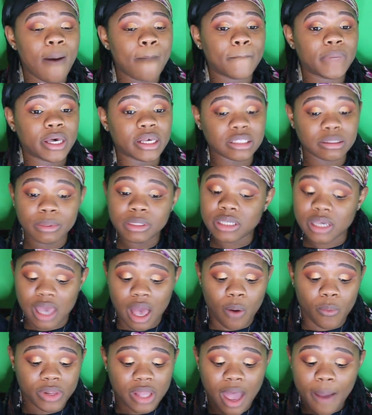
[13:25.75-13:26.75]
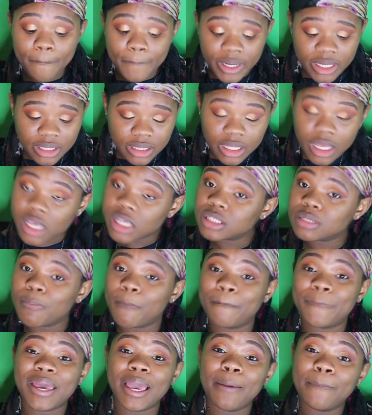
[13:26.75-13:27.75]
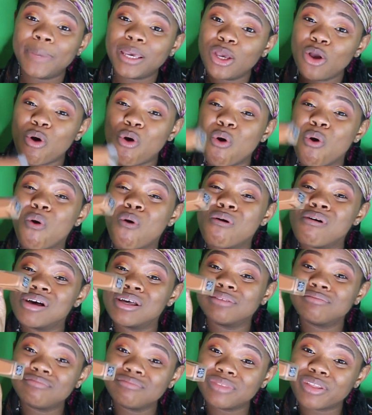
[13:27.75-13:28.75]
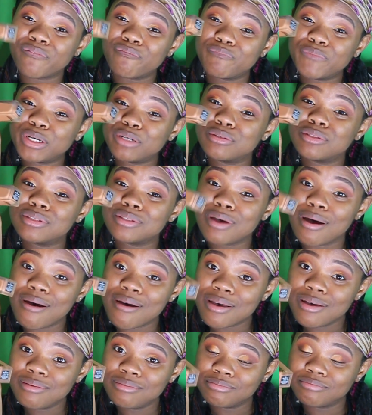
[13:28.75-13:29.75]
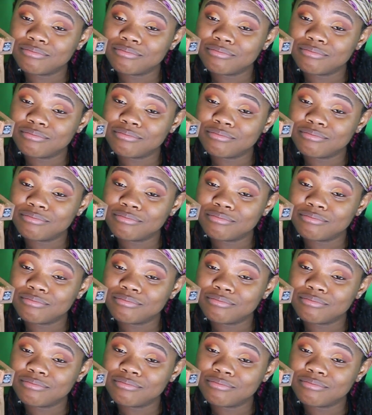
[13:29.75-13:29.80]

because let me tell y'all, when I put this baby on the first time,